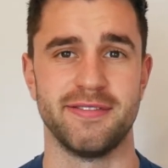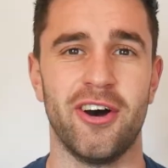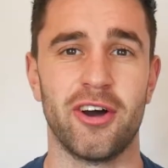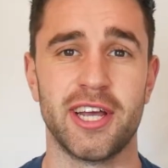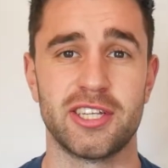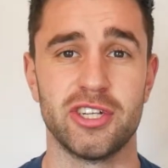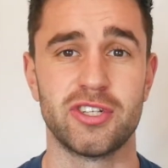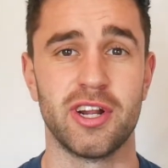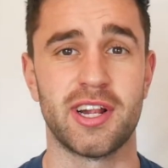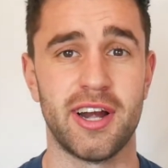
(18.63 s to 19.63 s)
Okay, so
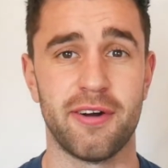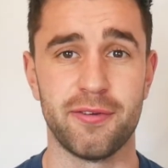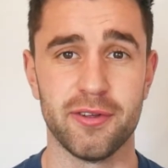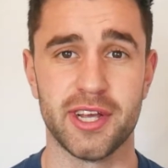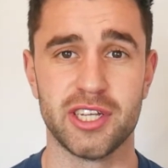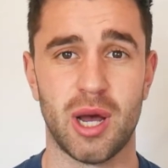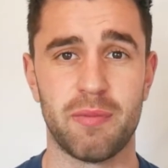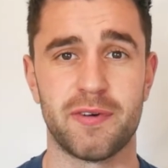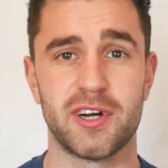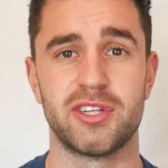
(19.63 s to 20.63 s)
just going to clear a few things
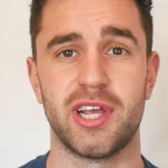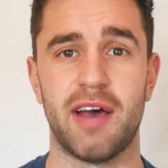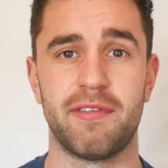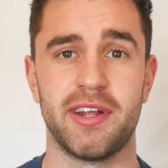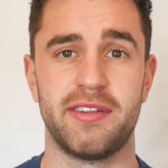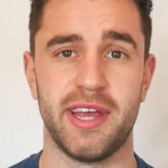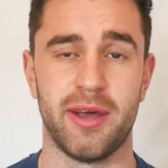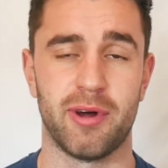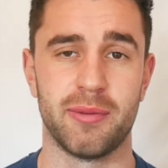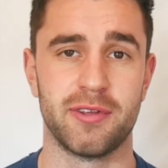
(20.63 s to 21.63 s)
up first so you have an
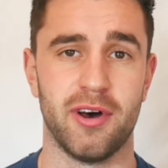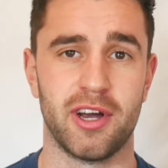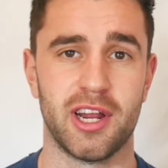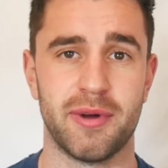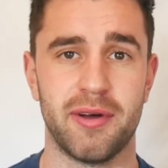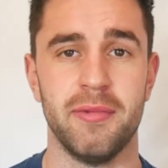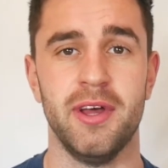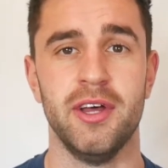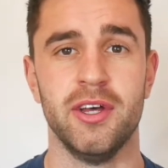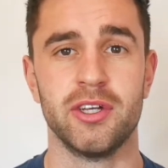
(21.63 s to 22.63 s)
idea what I'm talking about.
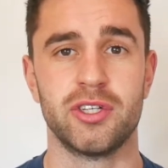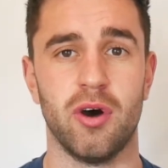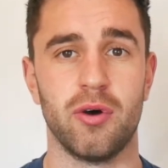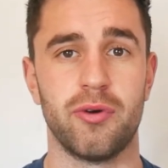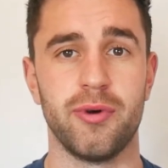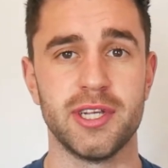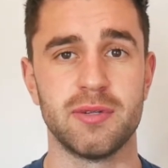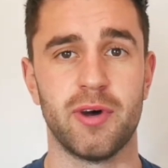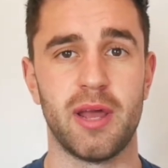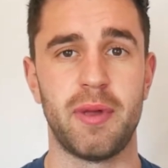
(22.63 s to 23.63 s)
So the
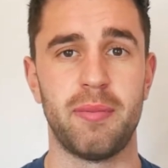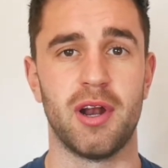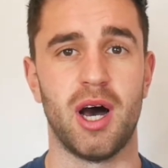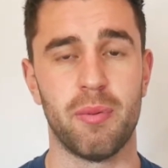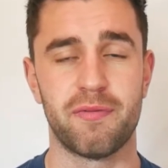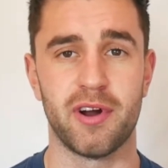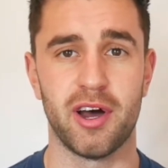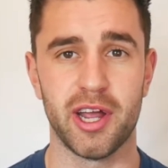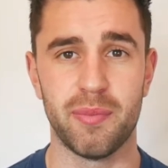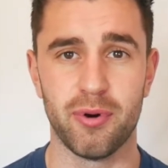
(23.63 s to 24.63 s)
reason why people opt for a
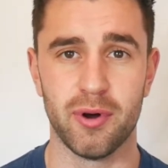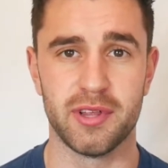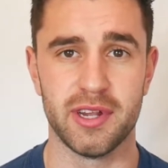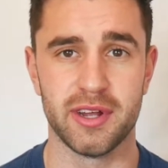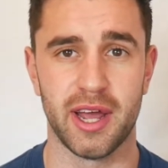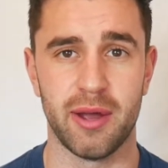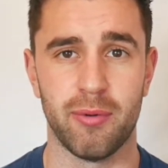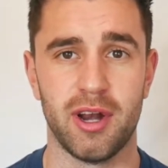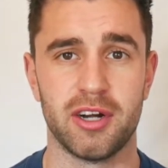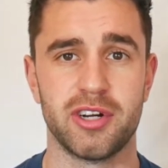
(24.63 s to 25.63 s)
high protein diet
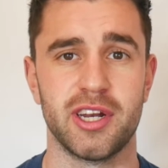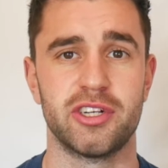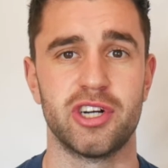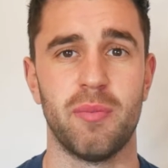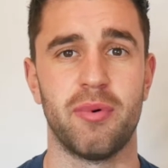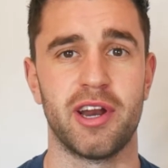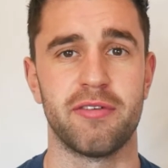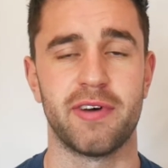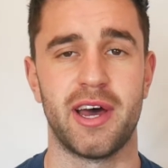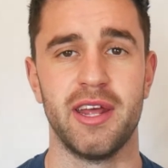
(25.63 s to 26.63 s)
while they're trying to drop body
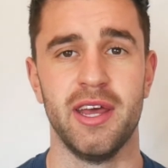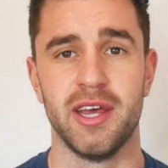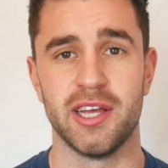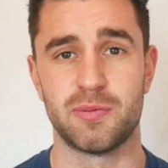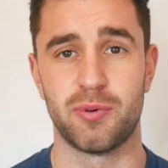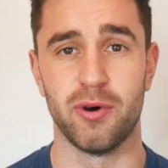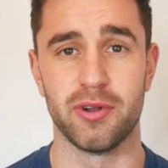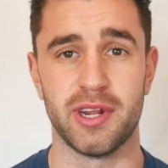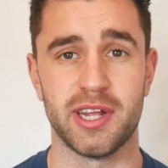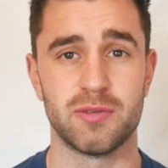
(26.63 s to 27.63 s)
fat is
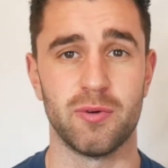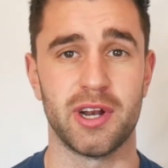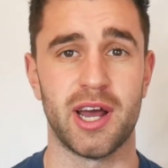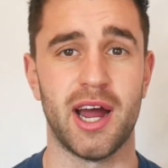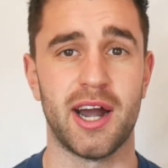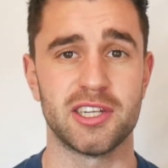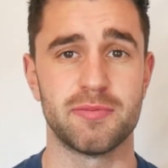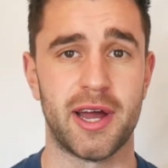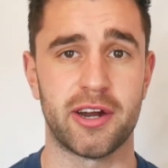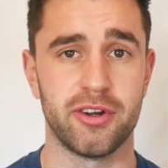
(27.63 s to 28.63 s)
protein is one of the hardest
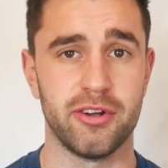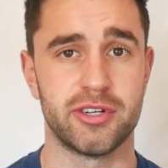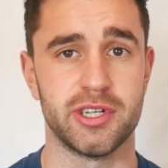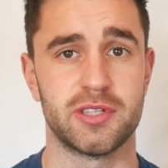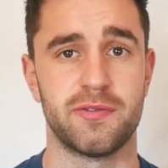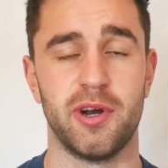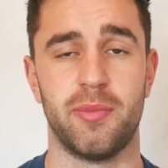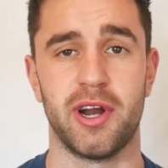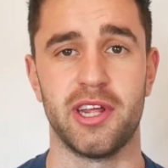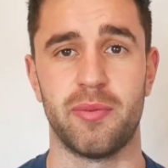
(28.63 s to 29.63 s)
macronutrients for your
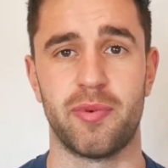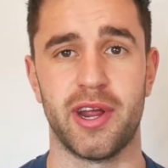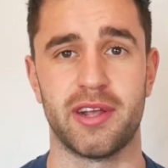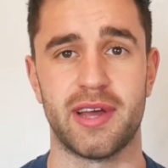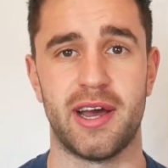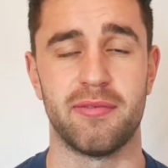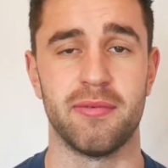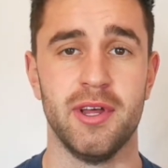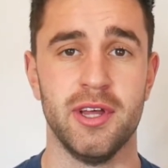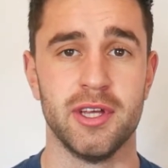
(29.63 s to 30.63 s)
body to break
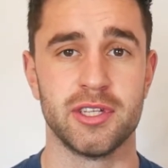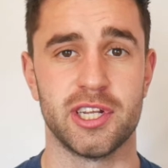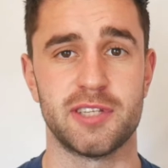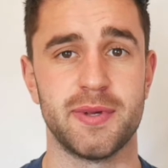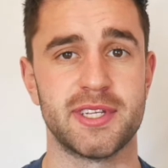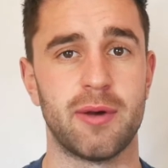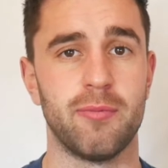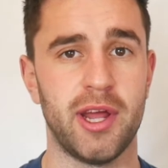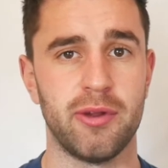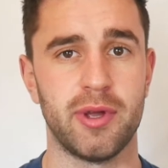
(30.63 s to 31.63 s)
down. So this means that
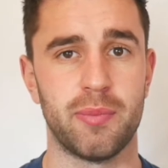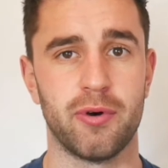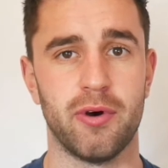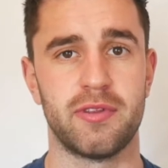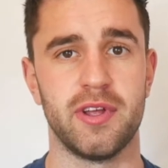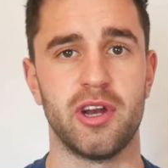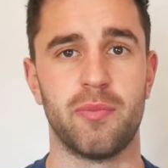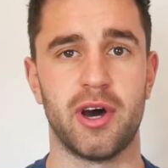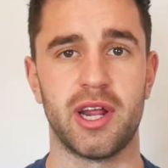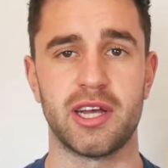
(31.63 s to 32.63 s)
when you eat protein, your
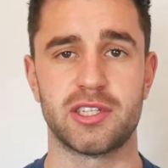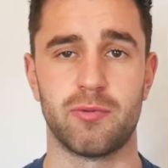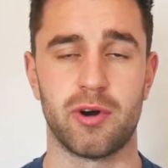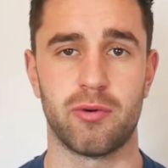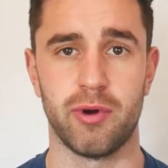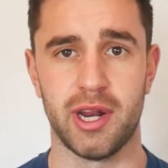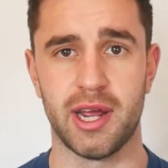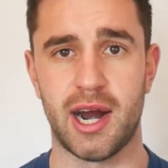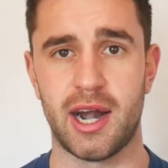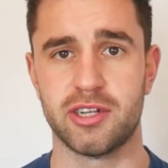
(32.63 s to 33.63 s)
body has to work really
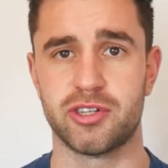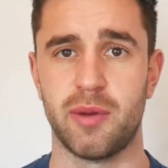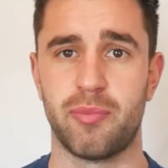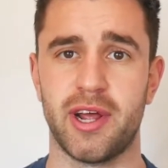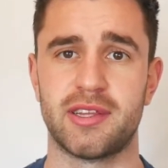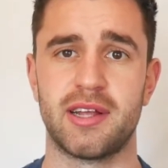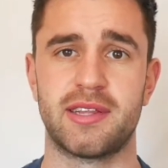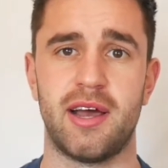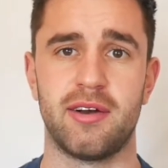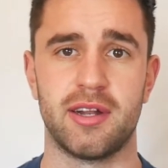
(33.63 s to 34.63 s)
hard to try to break that
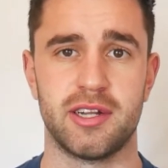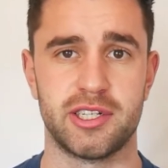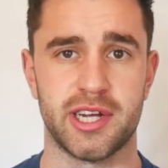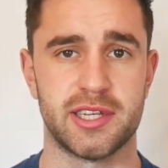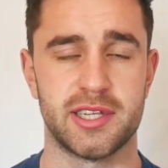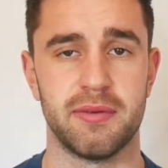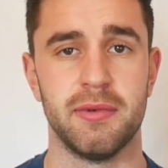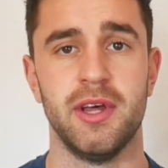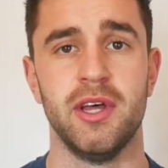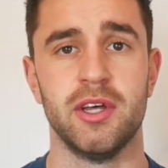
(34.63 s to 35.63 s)
down and digest it.
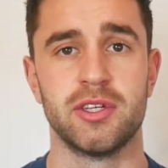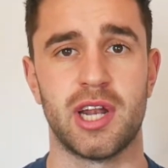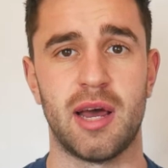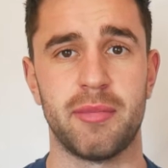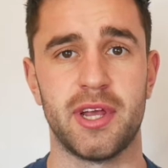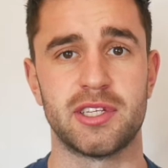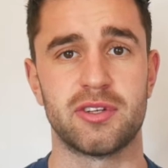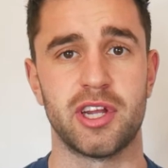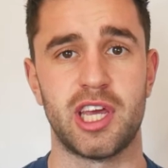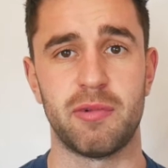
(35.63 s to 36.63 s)
So that means it's
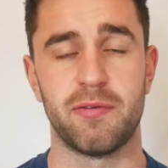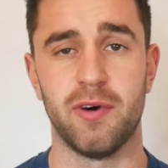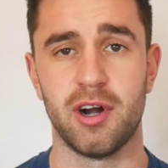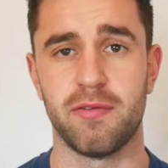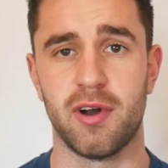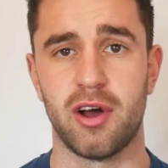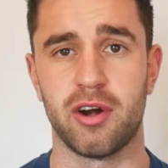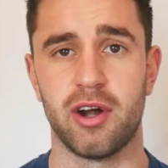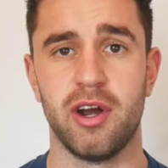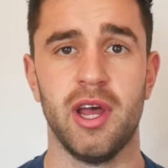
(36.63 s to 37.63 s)
going to keep you fuller for
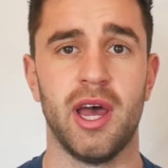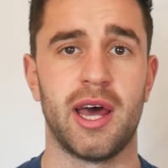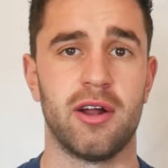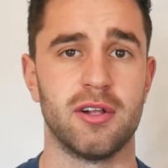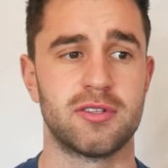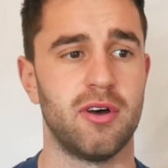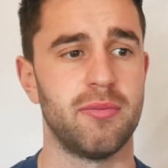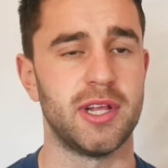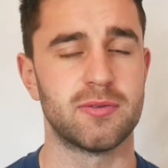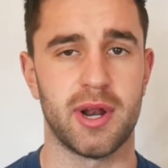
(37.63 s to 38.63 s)
longer, and also it
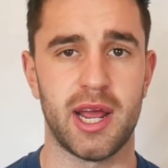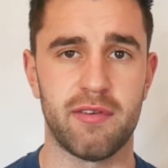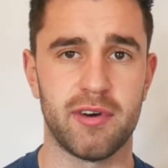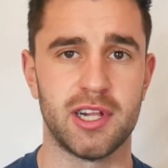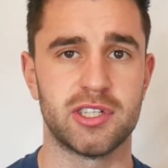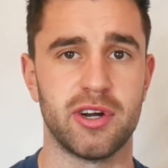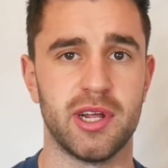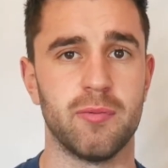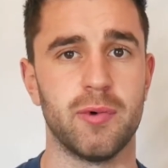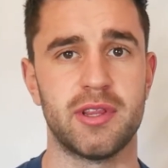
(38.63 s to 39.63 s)
means whatever else you're
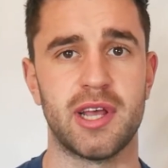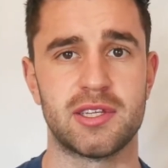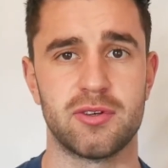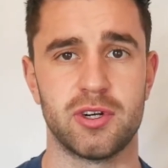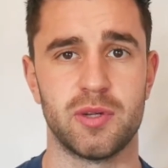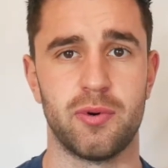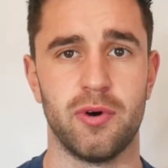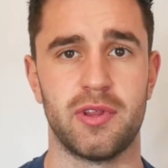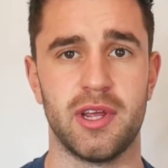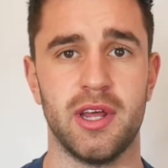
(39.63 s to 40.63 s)
eating with that source of
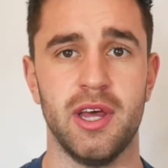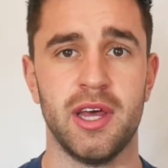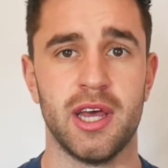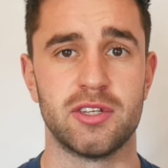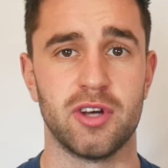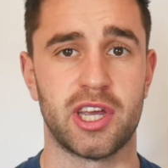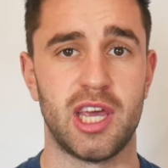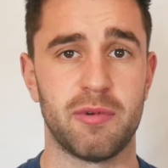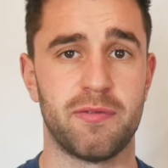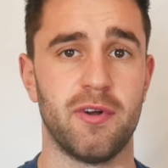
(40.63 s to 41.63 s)
protein is going to
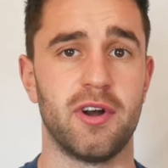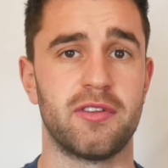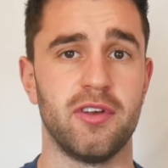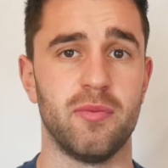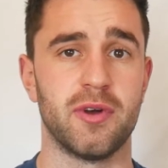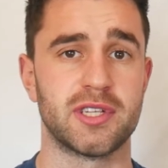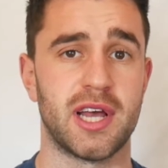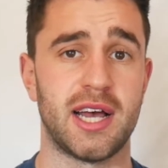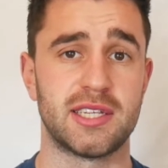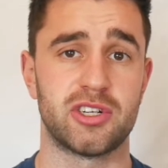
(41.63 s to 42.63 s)
keep you fuller too, because
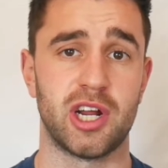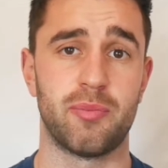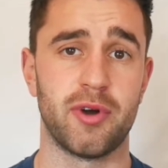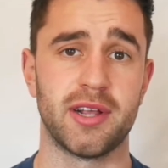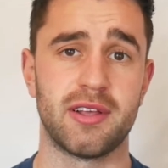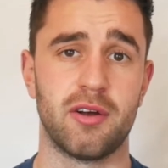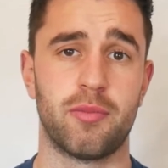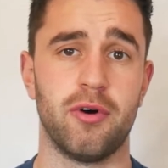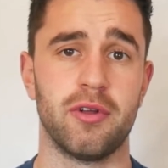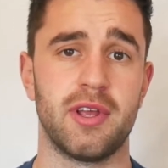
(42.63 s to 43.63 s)
it has to try to break down the
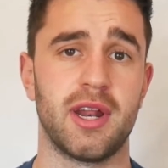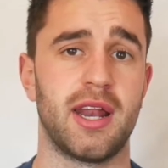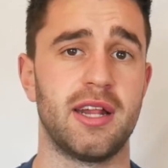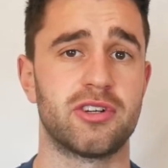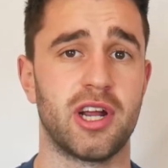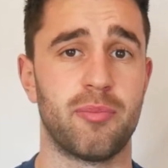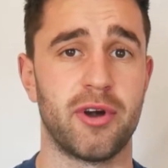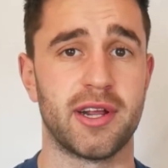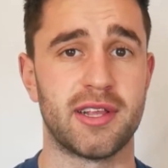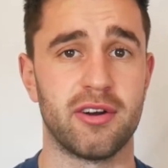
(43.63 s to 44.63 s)
protein and then try to
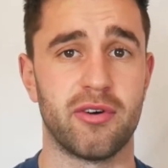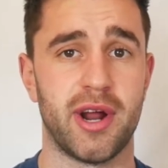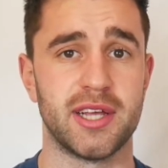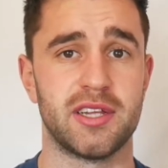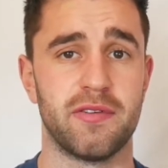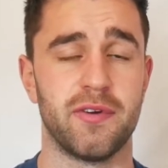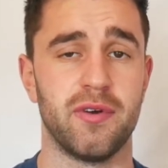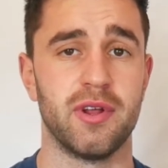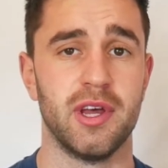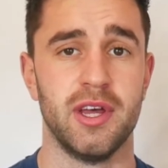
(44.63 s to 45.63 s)
break down the rest of the food.